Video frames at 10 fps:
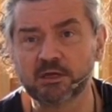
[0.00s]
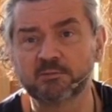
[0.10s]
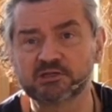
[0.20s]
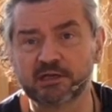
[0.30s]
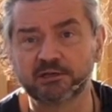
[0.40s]

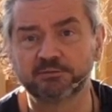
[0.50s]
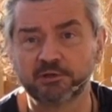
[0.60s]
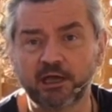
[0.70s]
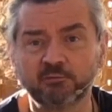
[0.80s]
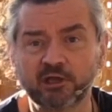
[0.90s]
Somerset.
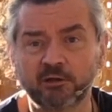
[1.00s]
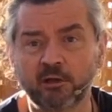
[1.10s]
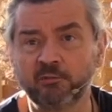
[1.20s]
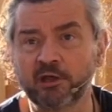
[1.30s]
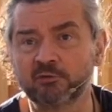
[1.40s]
Yeah, I'm
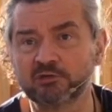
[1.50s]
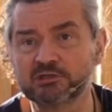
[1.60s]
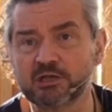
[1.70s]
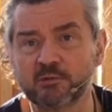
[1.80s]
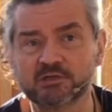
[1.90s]
down, I'm down
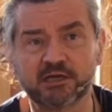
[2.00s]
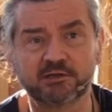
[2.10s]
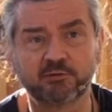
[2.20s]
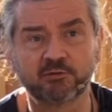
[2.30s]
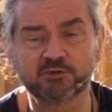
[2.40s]
to
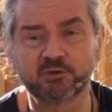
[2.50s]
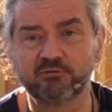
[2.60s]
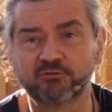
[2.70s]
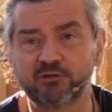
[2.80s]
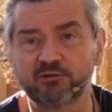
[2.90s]
Somerset on the
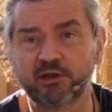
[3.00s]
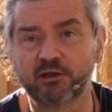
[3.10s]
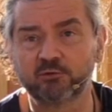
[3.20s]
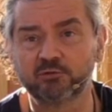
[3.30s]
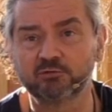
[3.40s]
twenty-fifth of
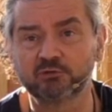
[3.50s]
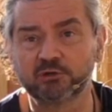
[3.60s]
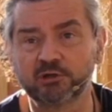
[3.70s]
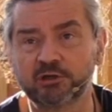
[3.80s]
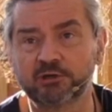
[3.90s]
April
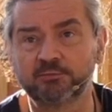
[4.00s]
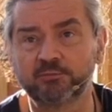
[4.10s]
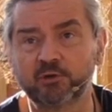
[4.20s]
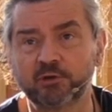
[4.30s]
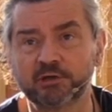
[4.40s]
doing
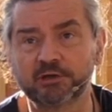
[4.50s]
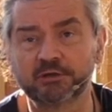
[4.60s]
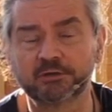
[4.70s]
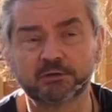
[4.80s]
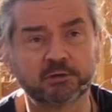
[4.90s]
a, doing
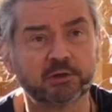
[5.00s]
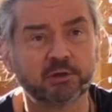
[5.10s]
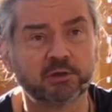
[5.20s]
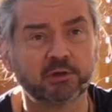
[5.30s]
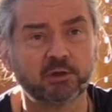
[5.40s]
a,
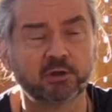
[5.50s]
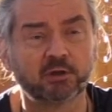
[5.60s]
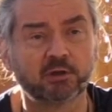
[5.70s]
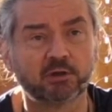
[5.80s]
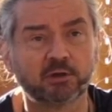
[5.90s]

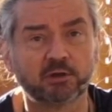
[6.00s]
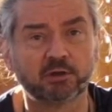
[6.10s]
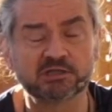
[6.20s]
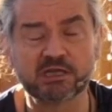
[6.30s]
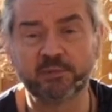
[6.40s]

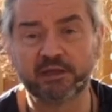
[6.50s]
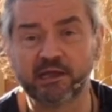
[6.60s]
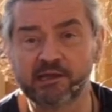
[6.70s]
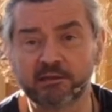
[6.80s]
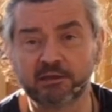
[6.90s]
a C
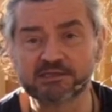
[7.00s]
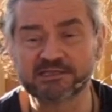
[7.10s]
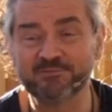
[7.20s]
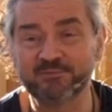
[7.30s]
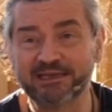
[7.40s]
P D,
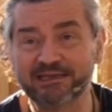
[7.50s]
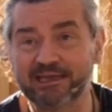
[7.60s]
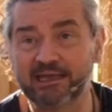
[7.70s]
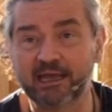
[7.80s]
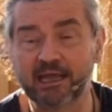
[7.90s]
C P
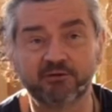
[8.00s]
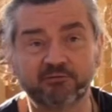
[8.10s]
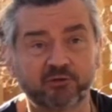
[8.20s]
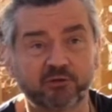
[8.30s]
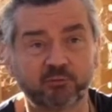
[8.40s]
D
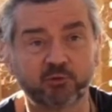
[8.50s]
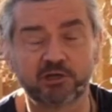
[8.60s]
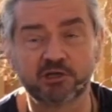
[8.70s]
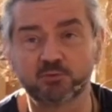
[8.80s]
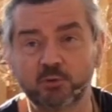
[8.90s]
day for the
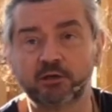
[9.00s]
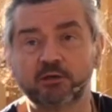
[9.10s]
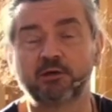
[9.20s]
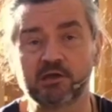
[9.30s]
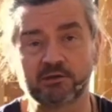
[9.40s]
British
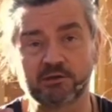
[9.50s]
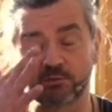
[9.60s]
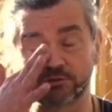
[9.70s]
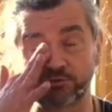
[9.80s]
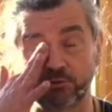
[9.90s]
Wheel. I think
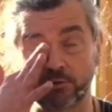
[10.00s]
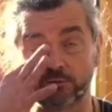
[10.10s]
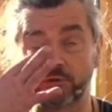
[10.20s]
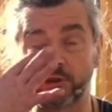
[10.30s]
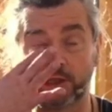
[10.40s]
that was
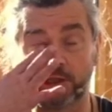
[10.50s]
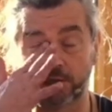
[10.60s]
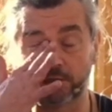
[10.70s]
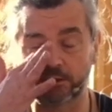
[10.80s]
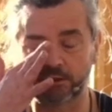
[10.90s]
on
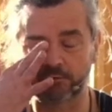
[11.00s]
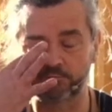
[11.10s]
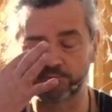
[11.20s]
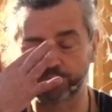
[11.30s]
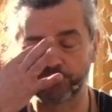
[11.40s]
the
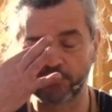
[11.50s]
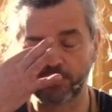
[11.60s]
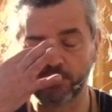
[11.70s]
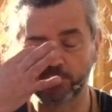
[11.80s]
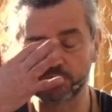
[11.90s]
um,
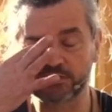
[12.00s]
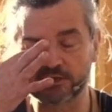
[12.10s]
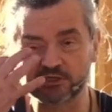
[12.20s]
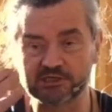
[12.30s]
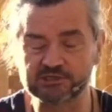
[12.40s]

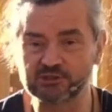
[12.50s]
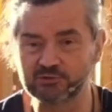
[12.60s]
Patanjali